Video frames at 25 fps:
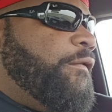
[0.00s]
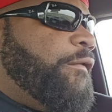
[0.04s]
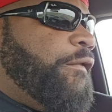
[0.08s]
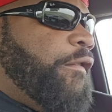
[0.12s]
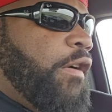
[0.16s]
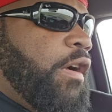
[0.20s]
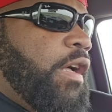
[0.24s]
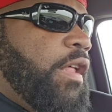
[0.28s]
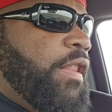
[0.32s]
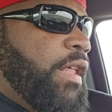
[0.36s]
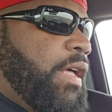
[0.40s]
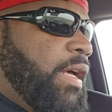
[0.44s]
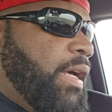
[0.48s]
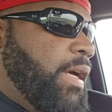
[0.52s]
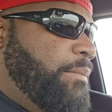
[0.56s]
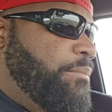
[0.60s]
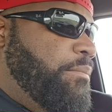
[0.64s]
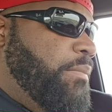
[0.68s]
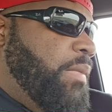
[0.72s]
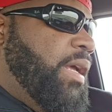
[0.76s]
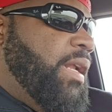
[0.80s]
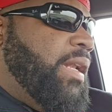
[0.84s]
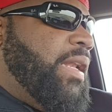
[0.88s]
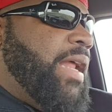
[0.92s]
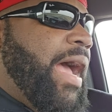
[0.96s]
for the
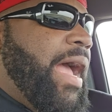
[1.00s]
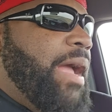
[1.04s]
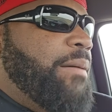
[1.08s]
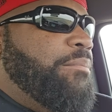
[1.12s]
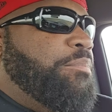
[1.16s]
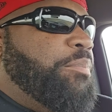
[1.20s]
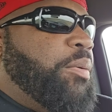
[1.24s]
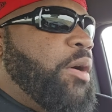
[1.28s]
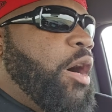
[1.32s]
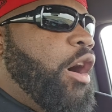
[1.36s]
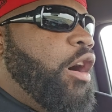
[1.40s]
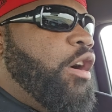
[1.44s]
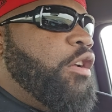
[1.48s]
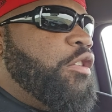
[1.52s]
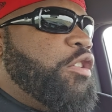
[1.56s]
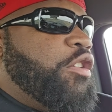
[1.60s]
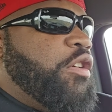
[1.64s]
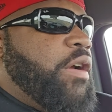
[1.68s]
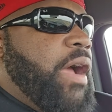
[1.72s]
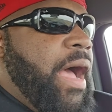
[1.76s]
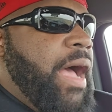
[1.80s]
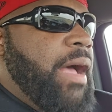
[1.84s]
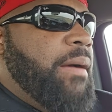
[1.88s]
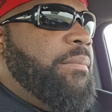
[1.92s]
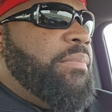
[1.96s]
midnight ball
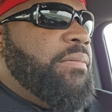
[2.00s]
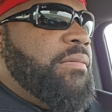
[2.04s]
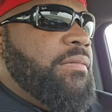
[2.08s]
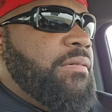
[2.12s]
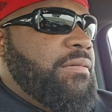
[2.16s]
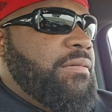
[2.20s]
drop.